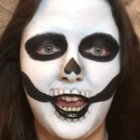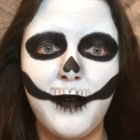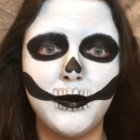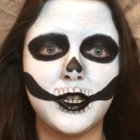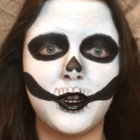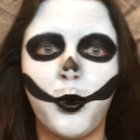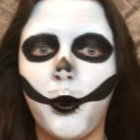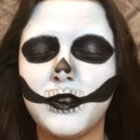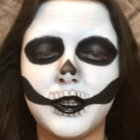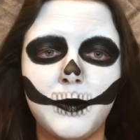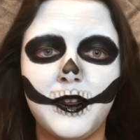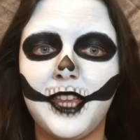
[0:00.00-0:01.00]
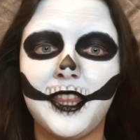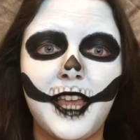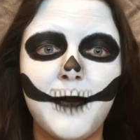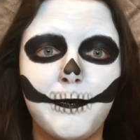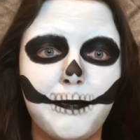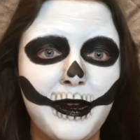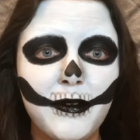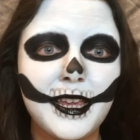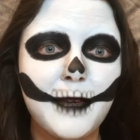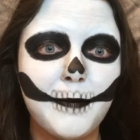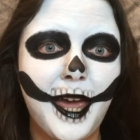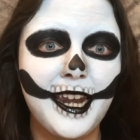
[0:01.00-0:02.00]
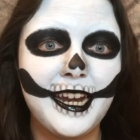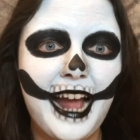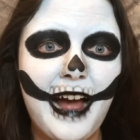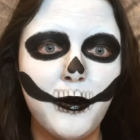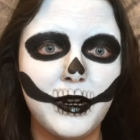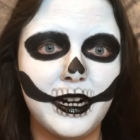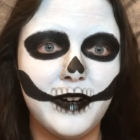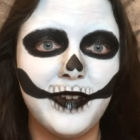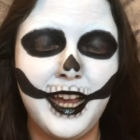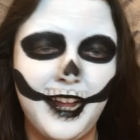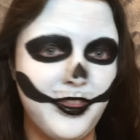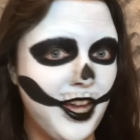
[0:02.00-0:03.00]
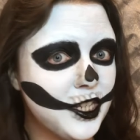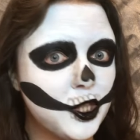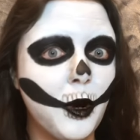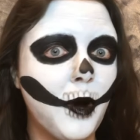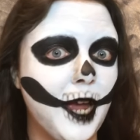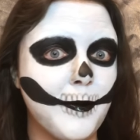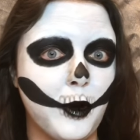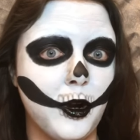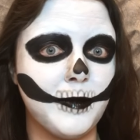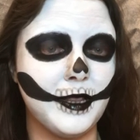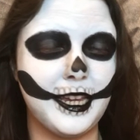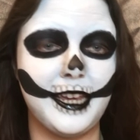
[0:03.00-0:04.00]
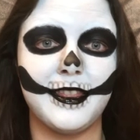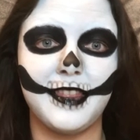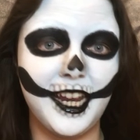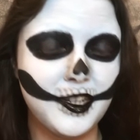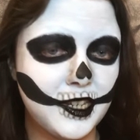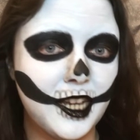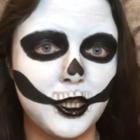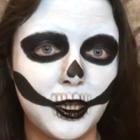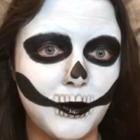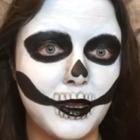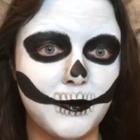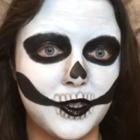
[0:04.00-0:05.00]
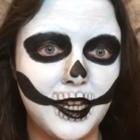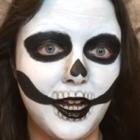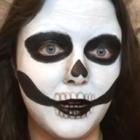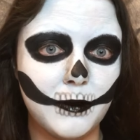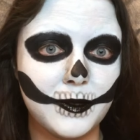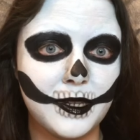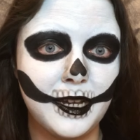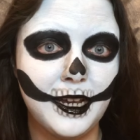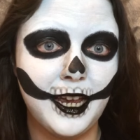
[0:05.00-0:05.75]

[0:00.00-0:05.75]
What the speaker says: It was a crucible that they barely made it out of, and that's no hyperbole, they said so themselves.